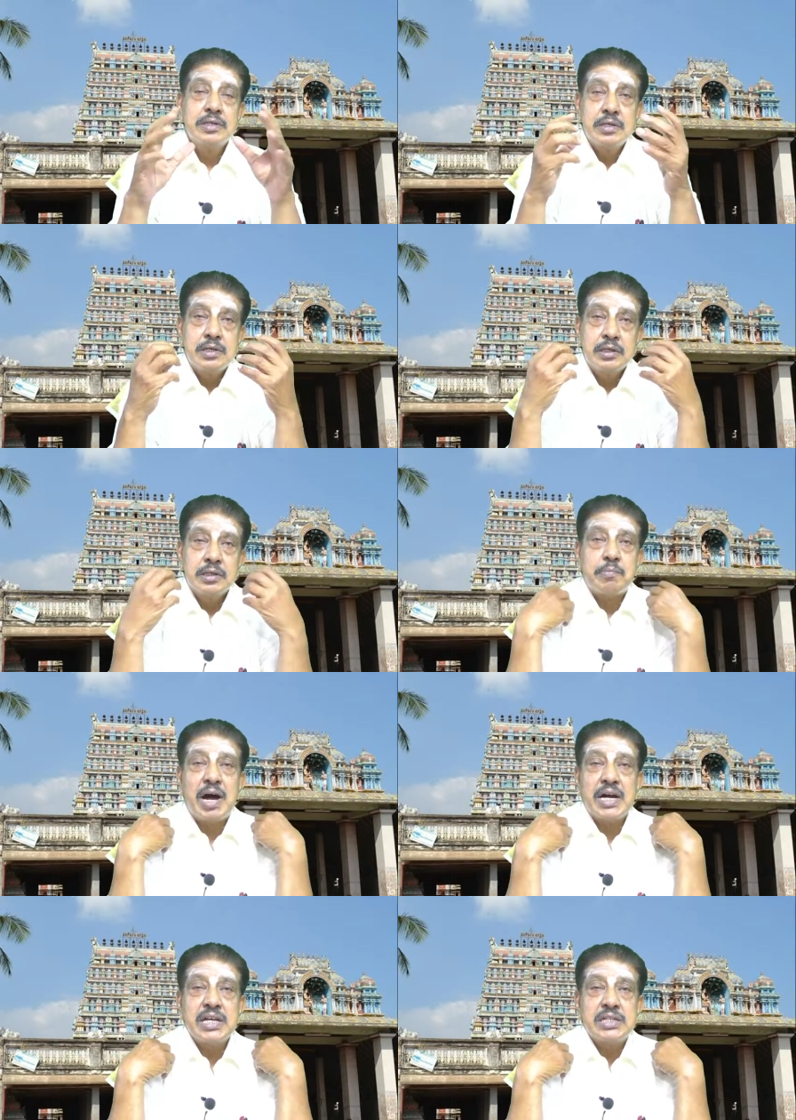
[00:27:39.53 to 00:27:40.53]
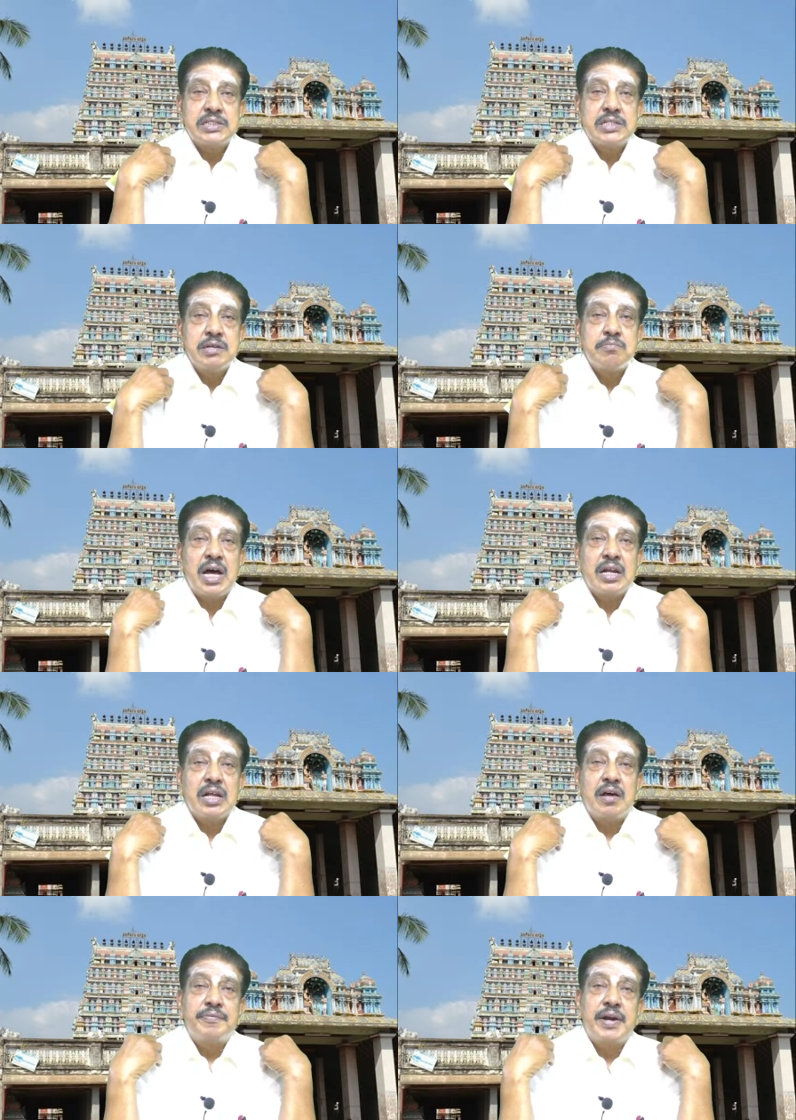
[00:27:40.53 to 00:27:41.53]
The body is the mark
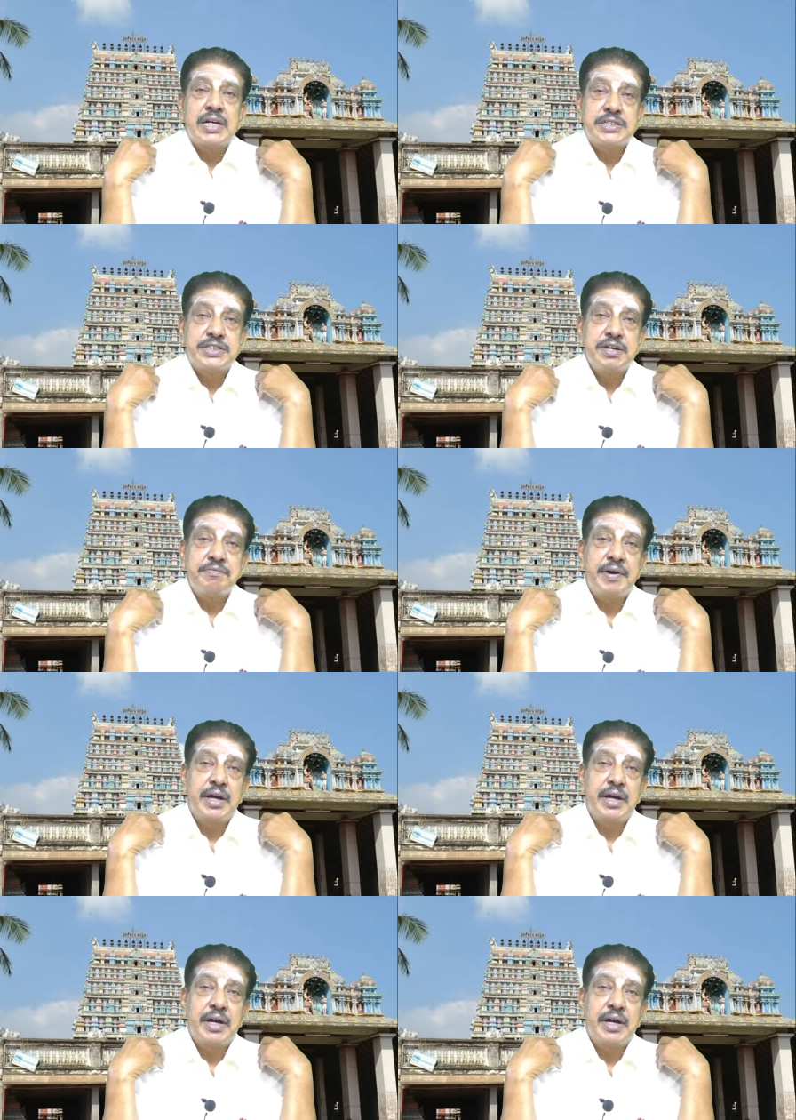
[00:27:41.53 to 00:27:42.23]
of Lord Shiva.